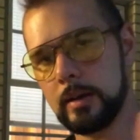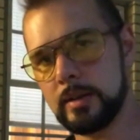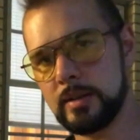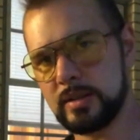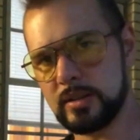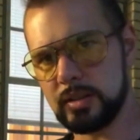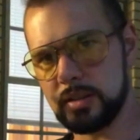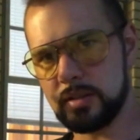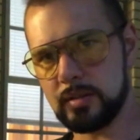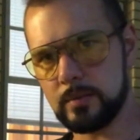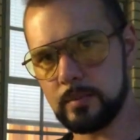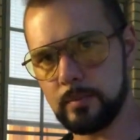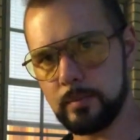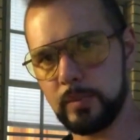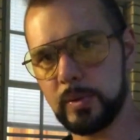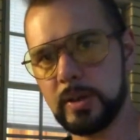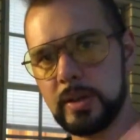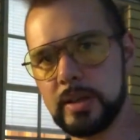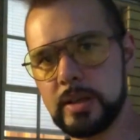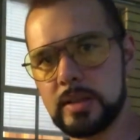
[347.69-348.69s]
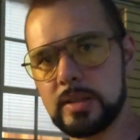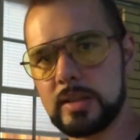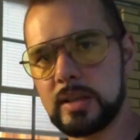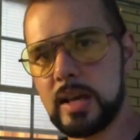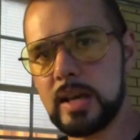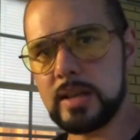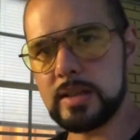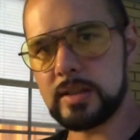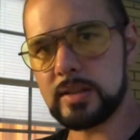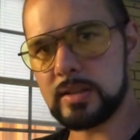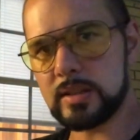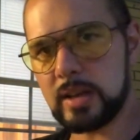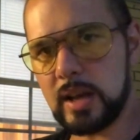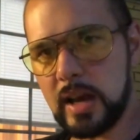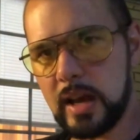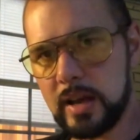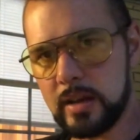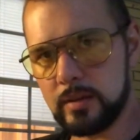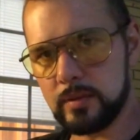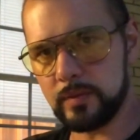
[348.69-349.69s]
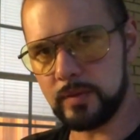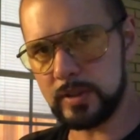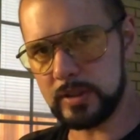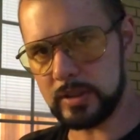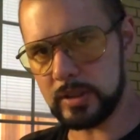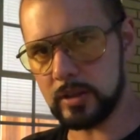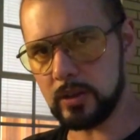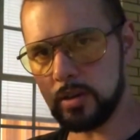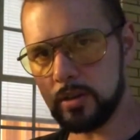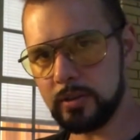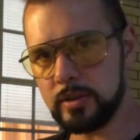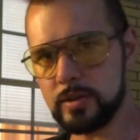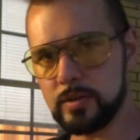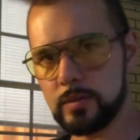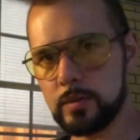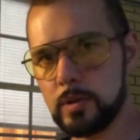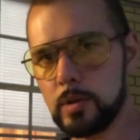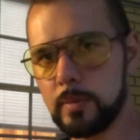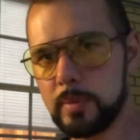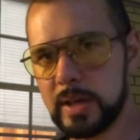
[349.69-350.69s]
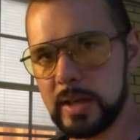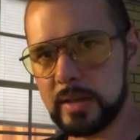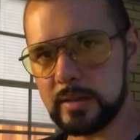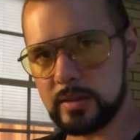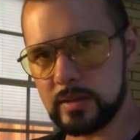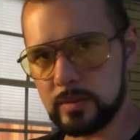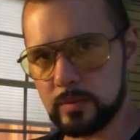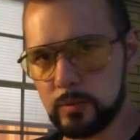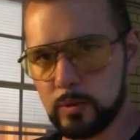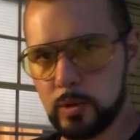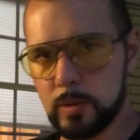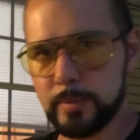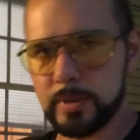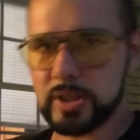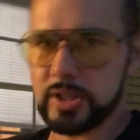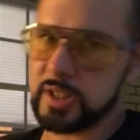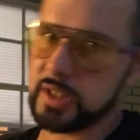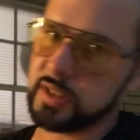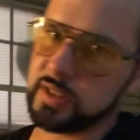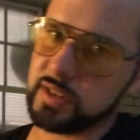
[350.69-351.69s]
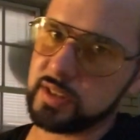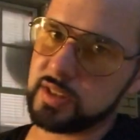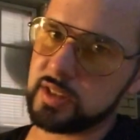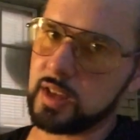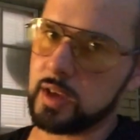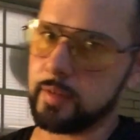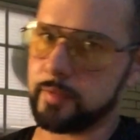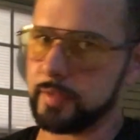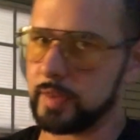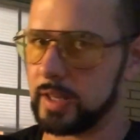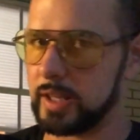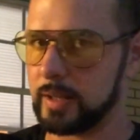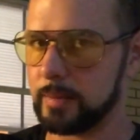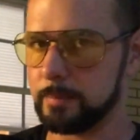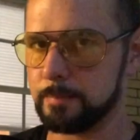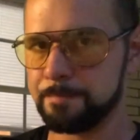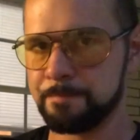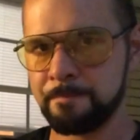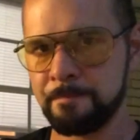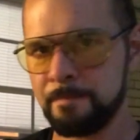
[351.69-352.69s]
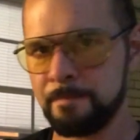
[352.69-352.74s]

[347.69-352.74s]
He's this brilliant scientist guy inventing all these robots and war machines and stuff, and then